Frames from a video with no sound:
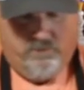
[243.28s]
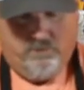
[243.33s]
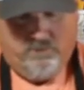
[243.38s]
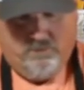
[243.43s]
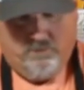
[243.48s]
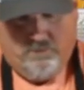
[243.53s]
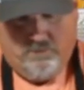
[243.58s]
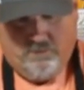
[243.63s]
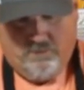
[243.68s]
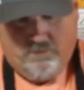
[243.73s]

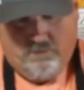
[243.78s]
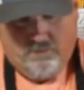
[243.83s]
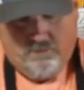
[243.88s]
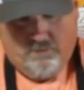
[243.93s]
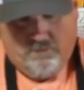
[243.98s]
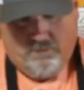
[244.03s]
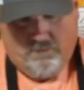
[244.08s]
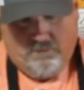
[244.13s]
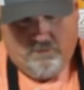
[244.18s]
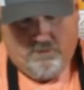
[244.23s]

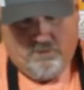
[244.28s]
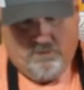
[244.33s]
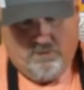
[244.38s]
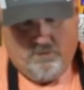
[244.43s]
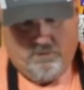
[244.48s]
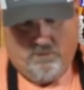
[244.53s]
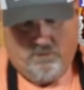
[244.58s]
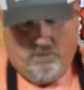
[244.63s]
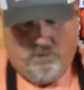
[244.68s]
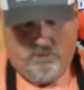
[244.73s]

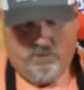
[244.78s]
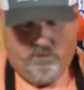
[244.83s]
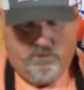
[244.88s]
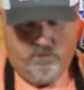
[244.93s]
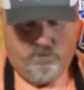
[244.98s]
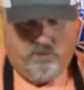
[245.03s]
(silence)